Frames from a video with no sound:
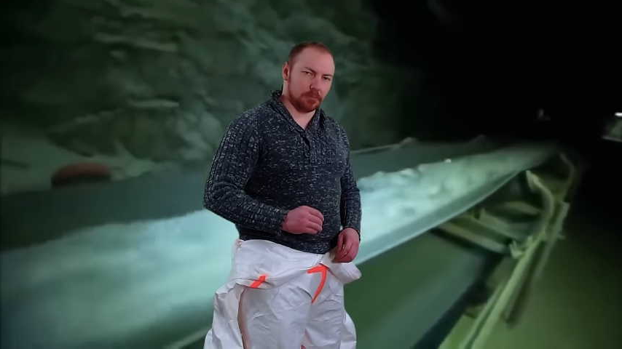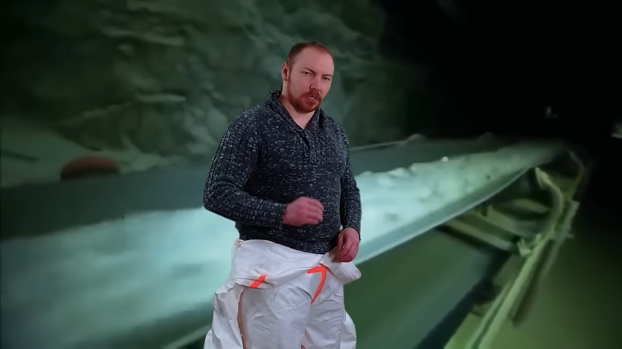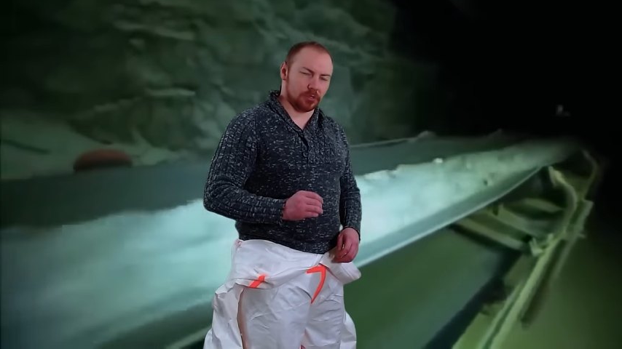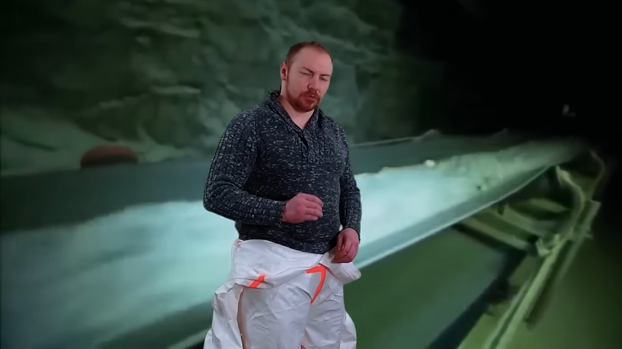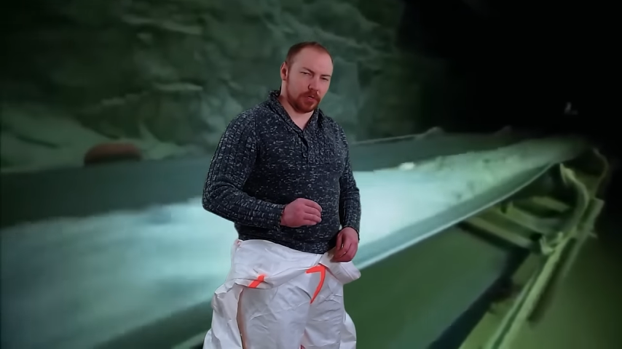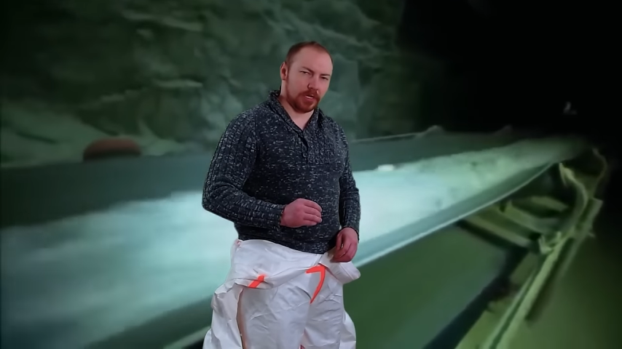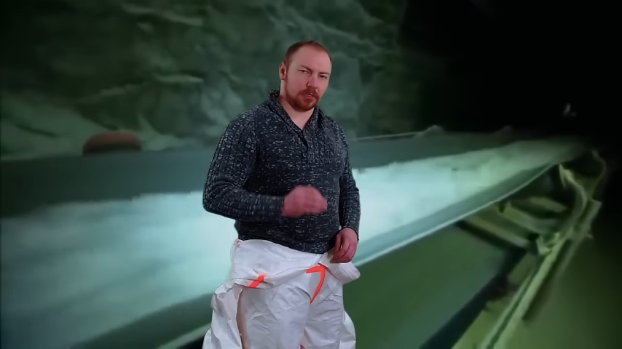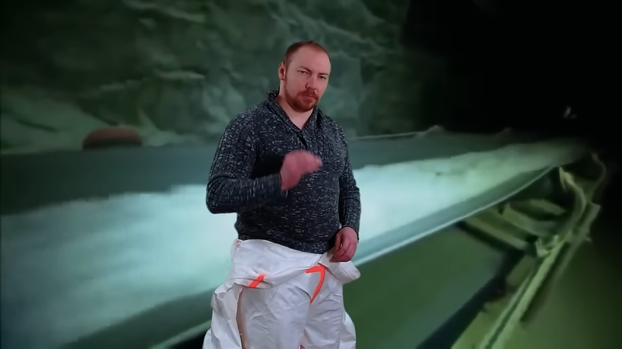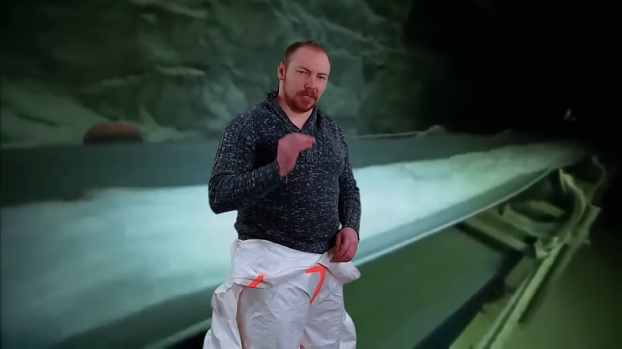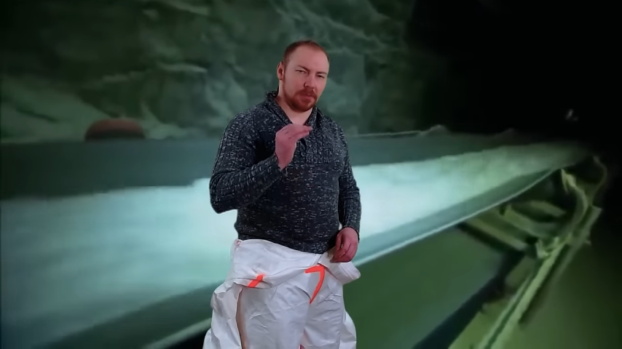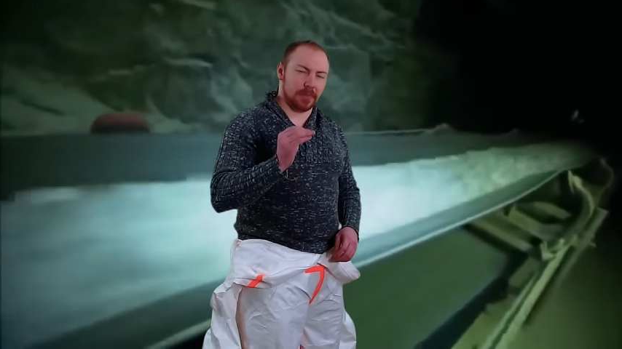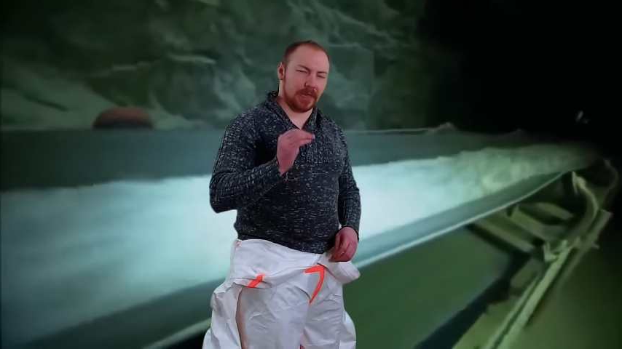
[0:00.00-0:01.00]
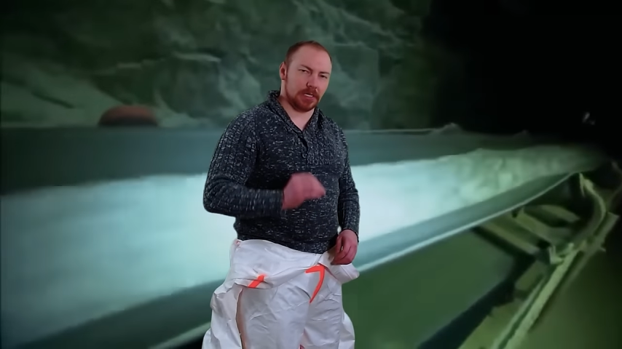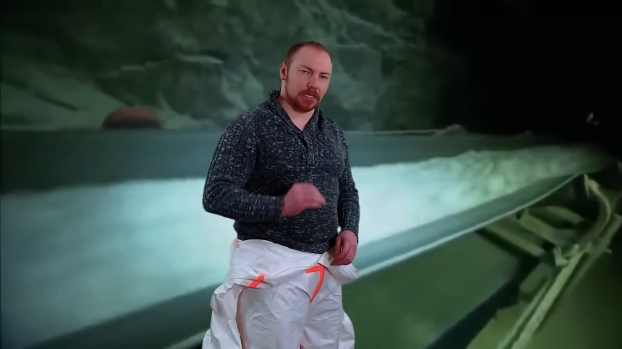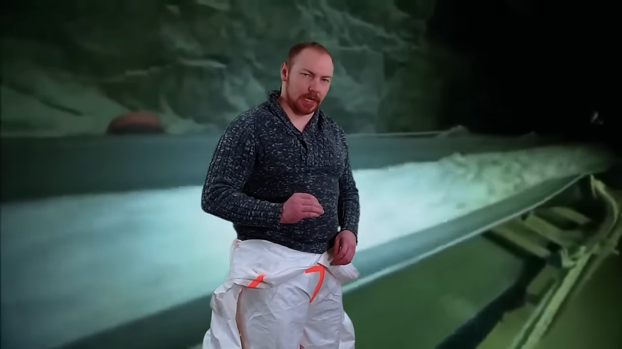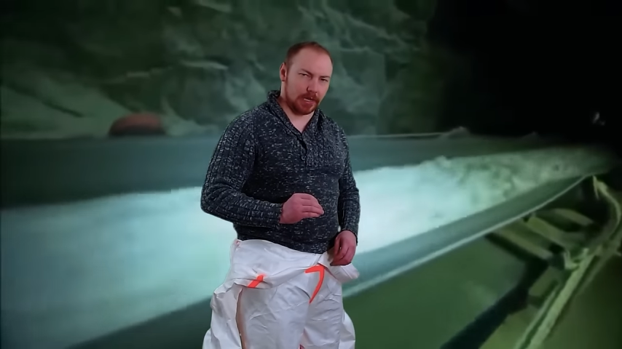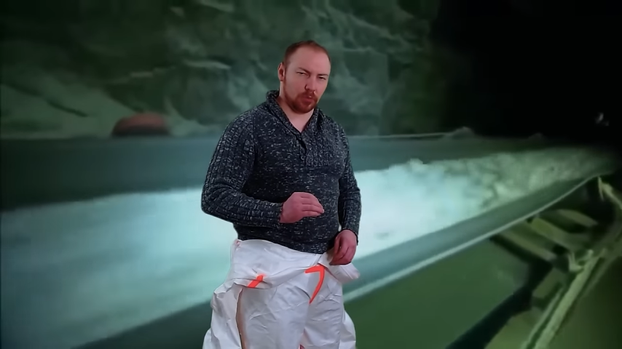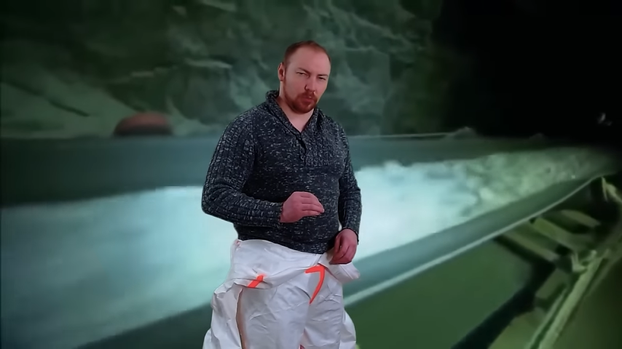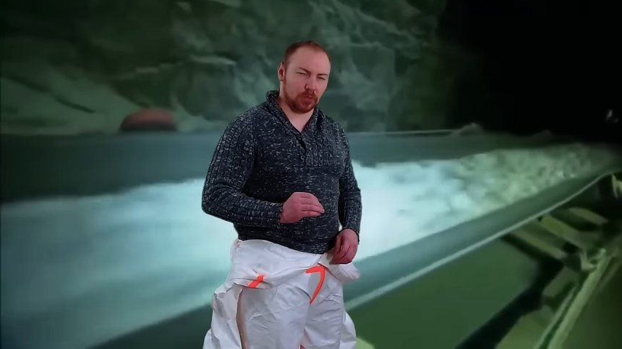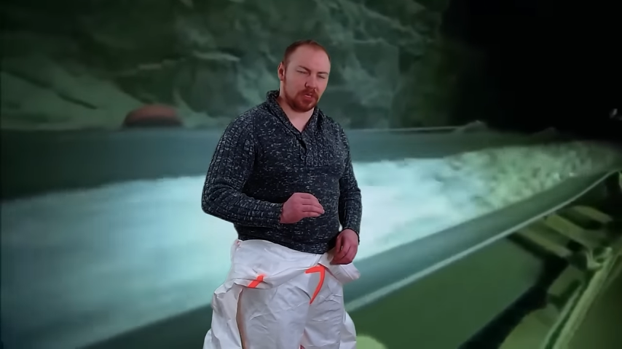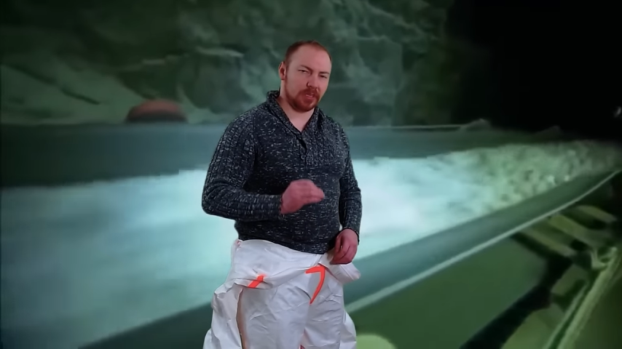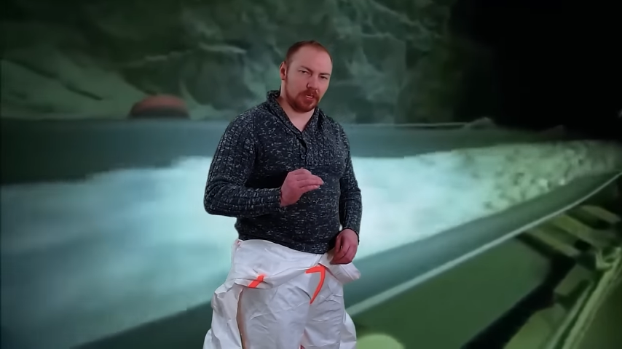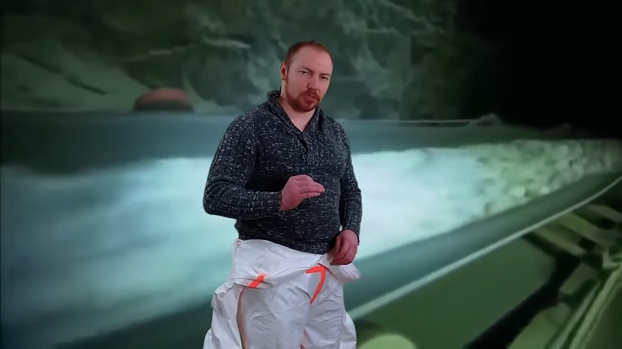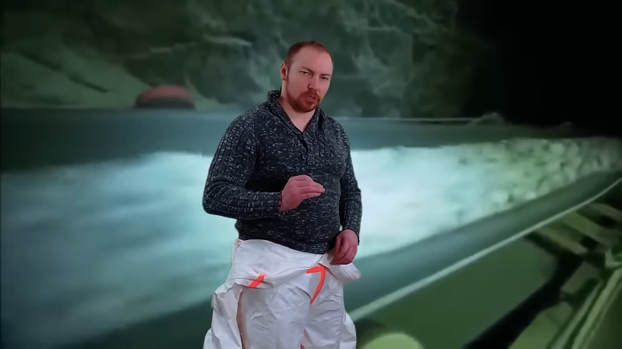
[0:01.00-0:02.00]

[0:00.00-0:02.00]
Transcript: misery to be maintained within this